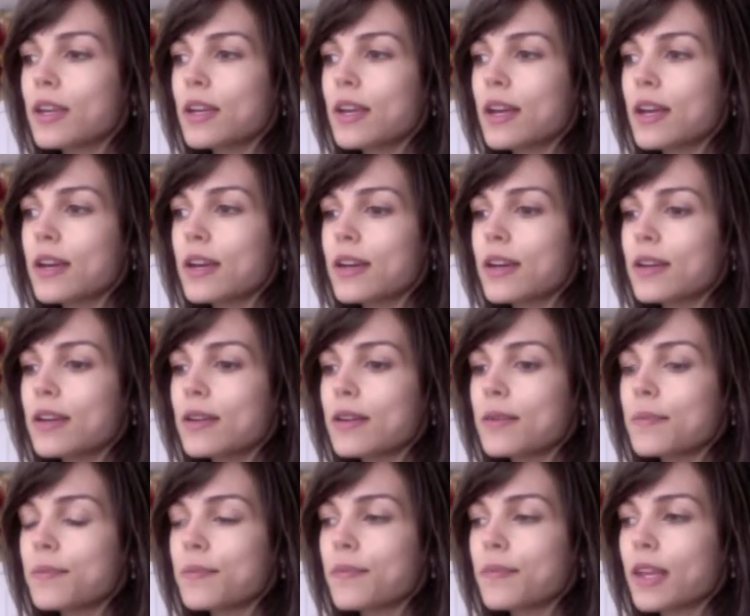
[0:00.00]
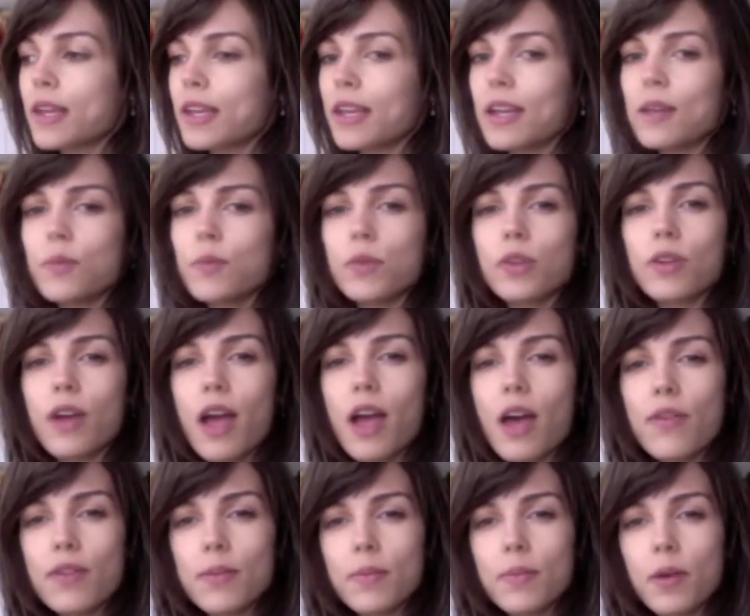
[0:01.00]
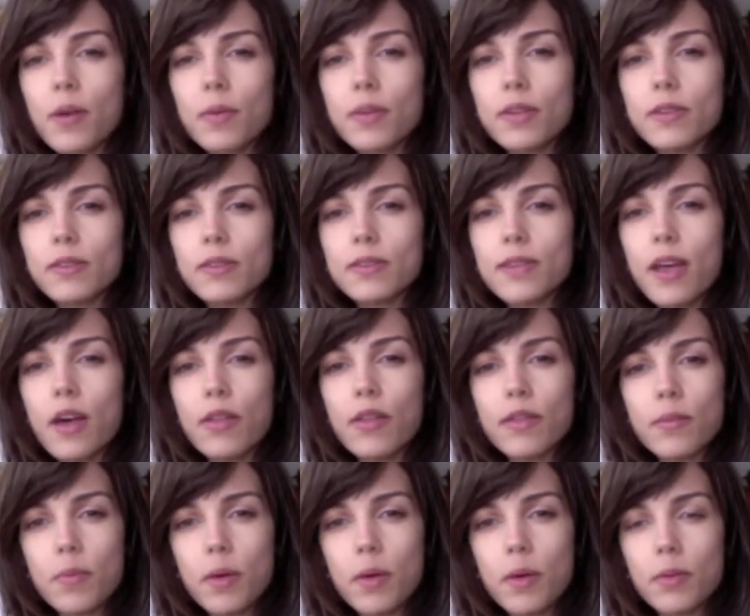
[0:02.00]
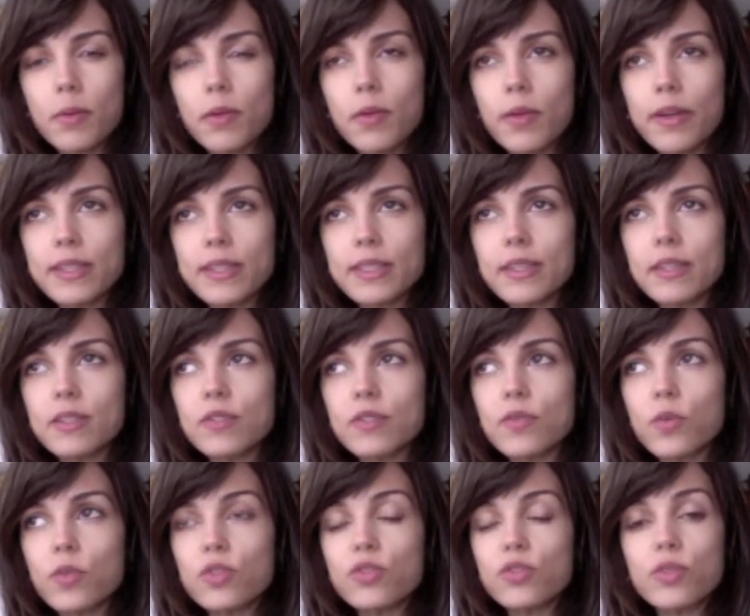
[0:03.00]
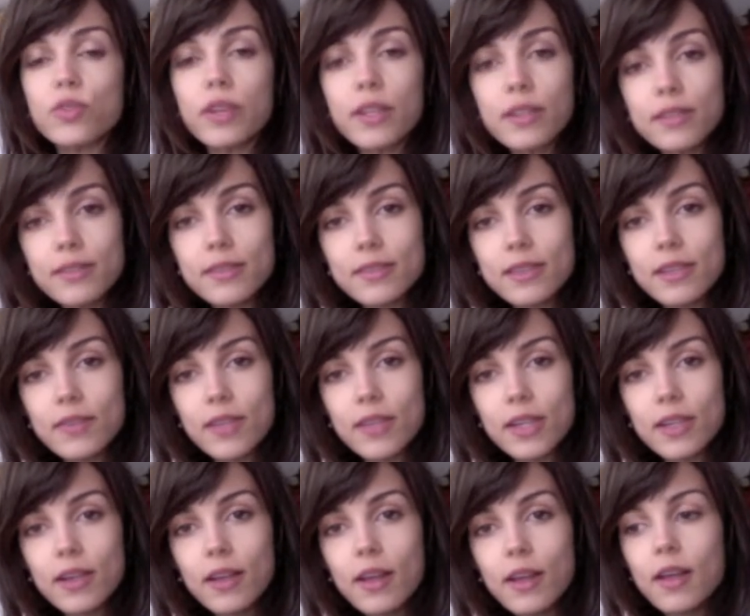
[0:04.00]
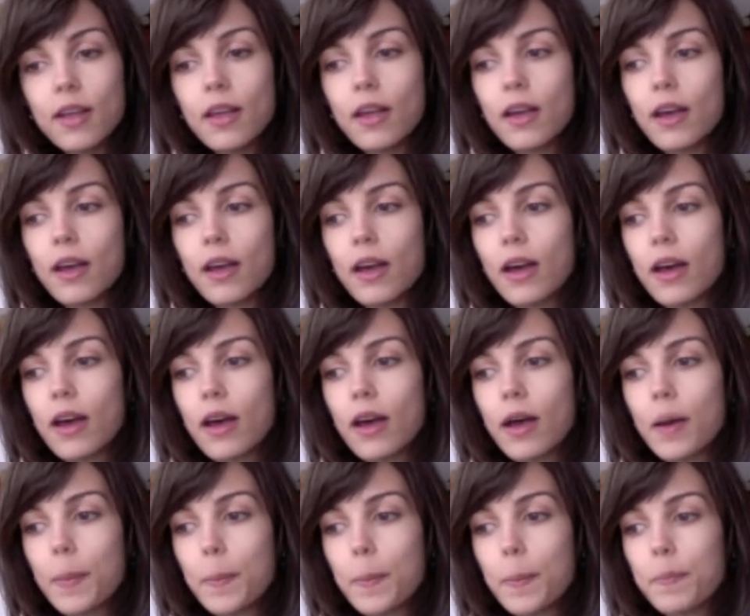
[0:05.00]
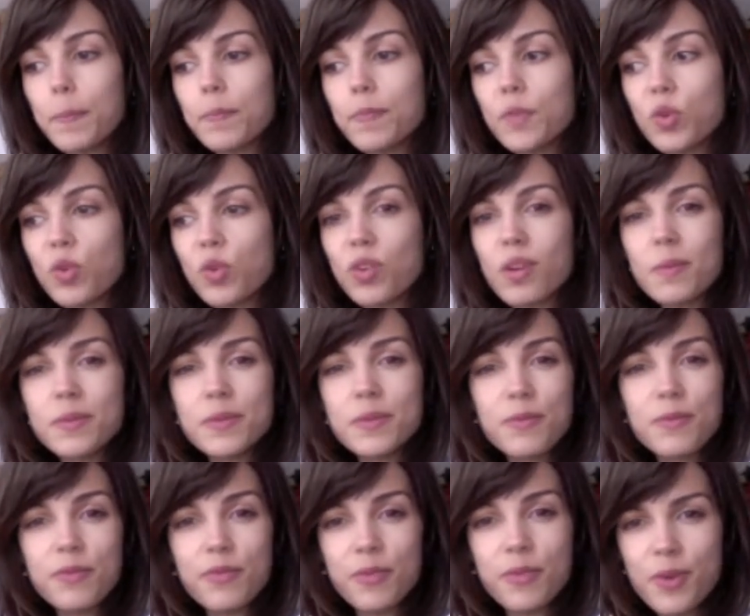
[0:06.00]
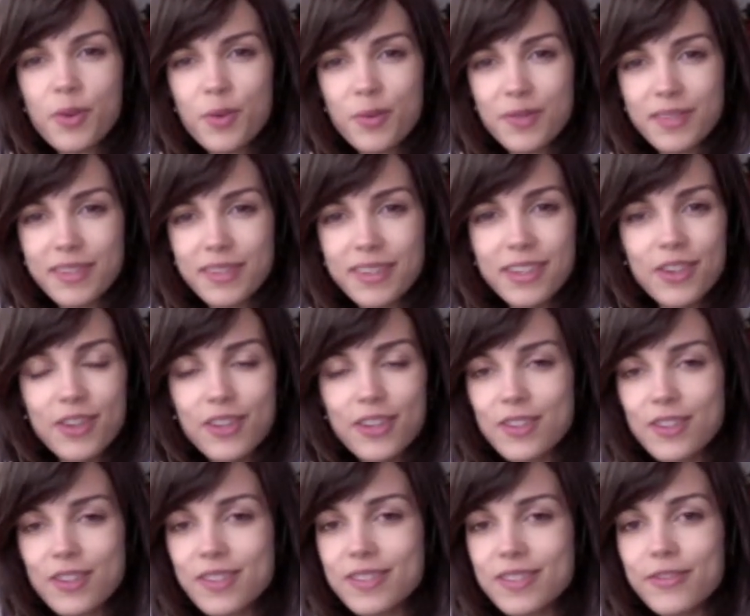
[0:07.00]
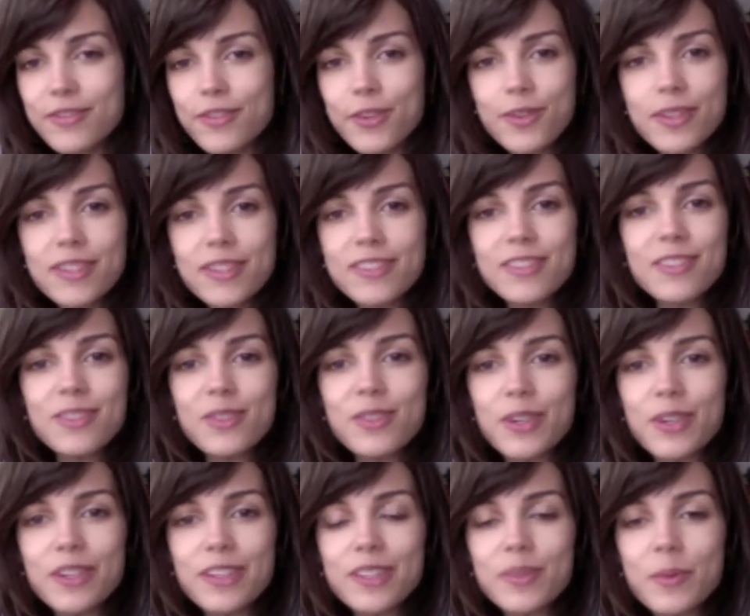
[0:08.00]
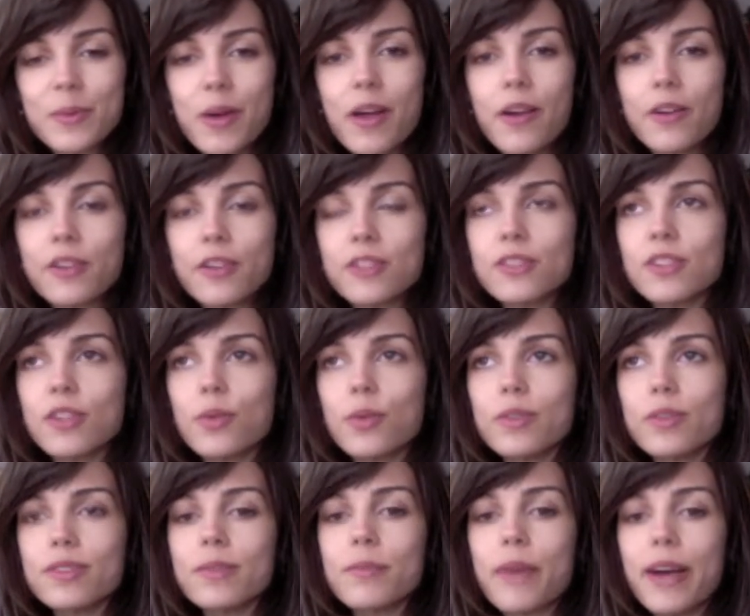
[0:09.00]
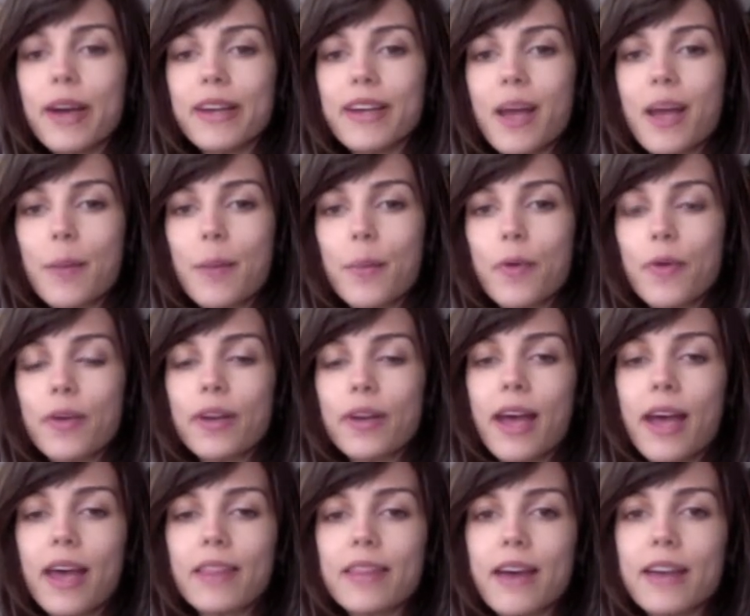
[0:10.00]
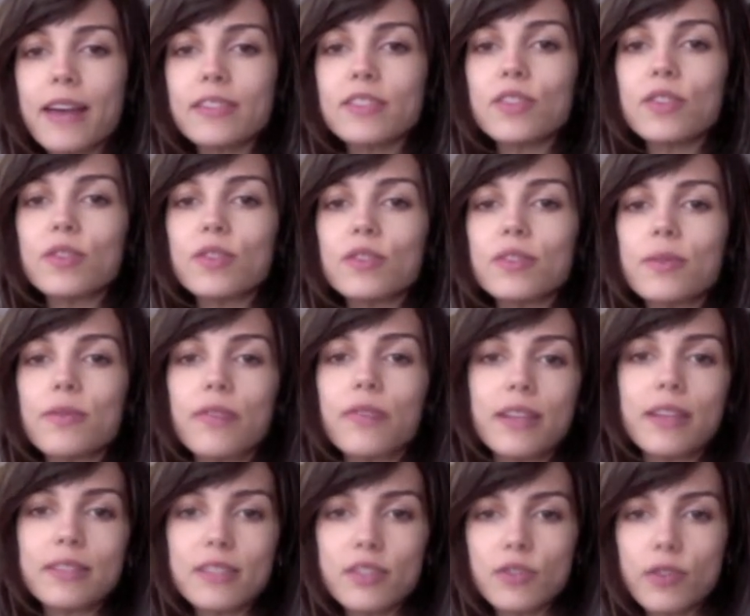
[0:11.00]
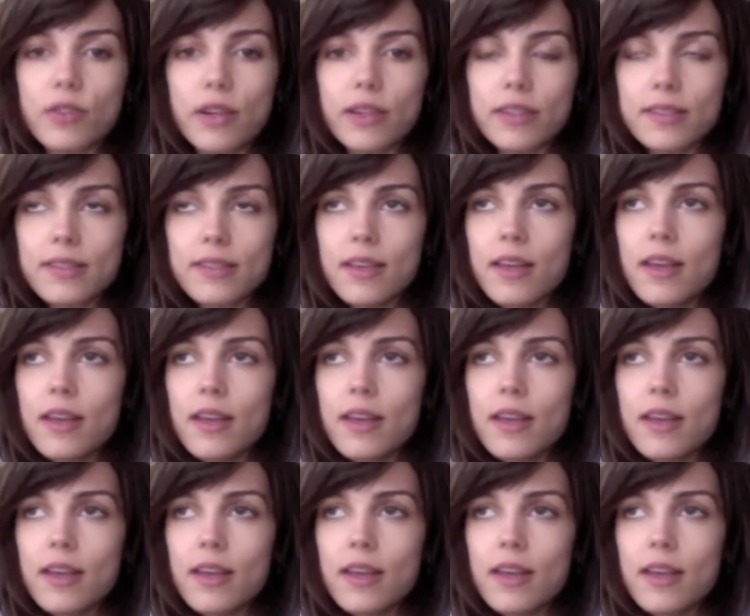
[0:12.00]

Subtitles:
Again, when you're having barbecues, healthy barbecue ideas for drinks even, grill up some fruit. You can use fruit as dessert as well, or skewer some pineapple and add that to some fancy drinks.